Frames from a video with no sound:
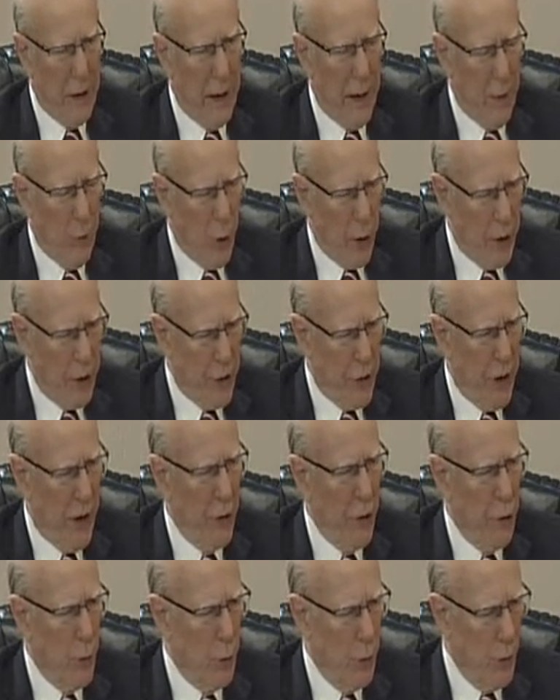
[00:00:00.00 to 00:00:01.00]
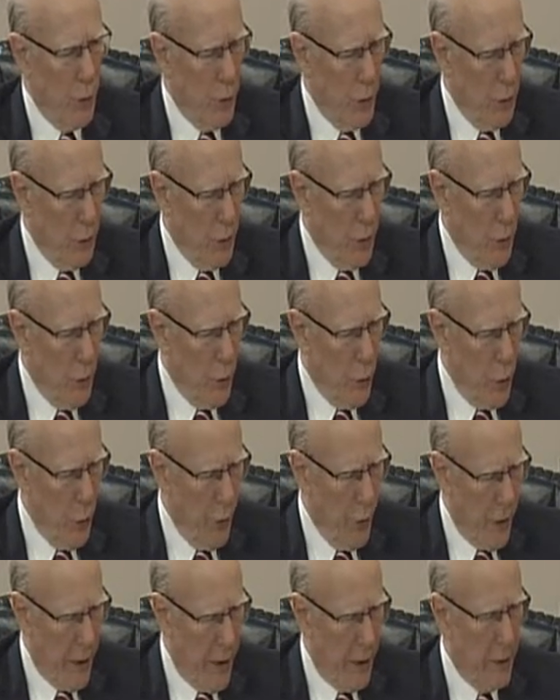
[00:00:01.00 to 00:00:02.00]
I want to tell you 2
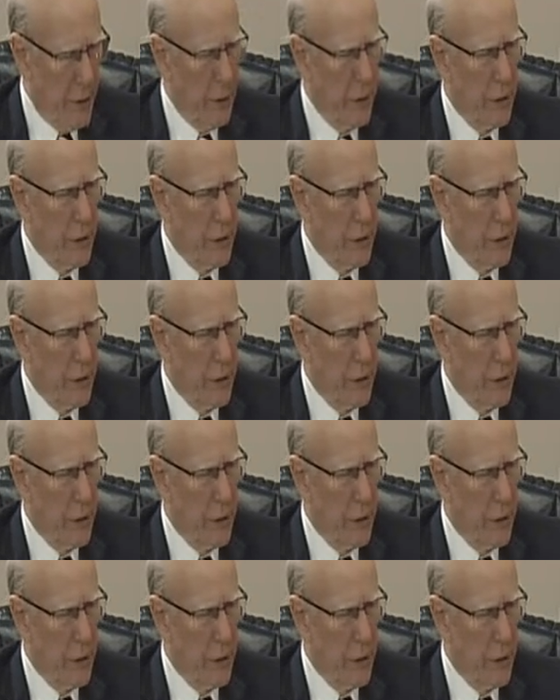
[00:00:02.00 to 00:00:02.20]
things.